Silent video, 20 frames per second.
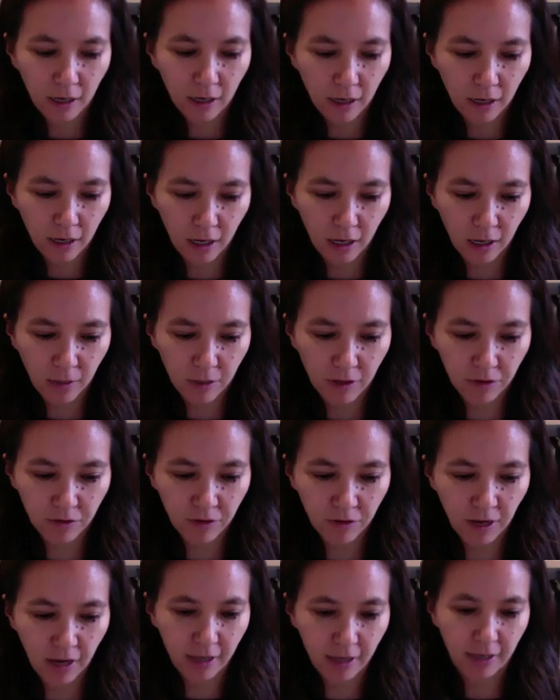If
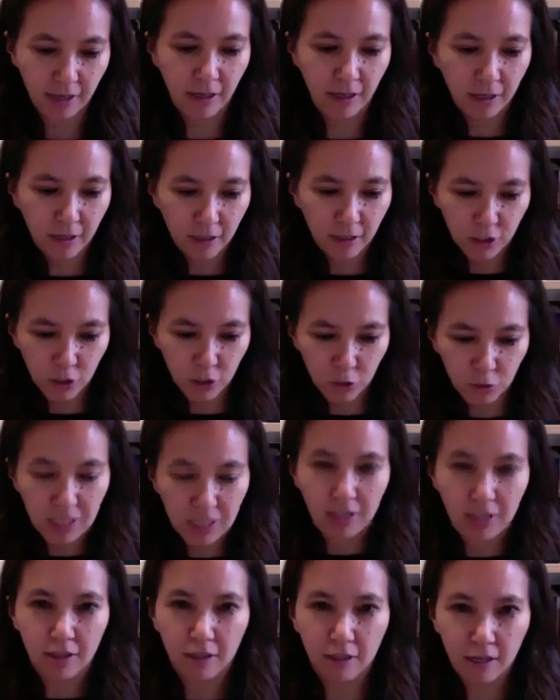I
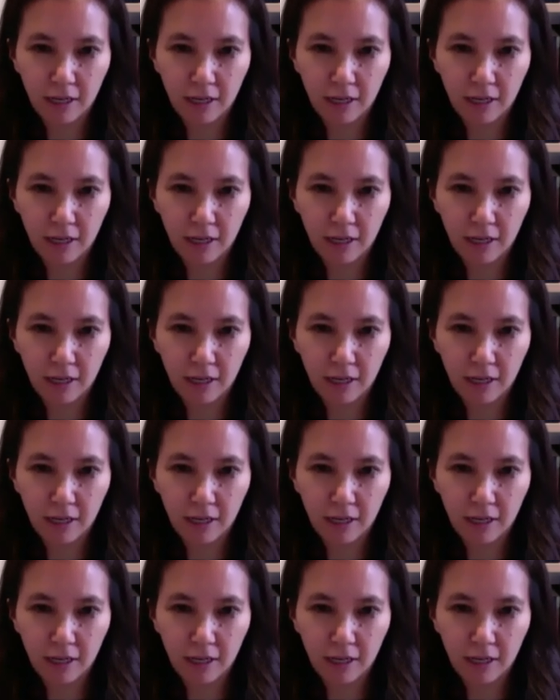tweak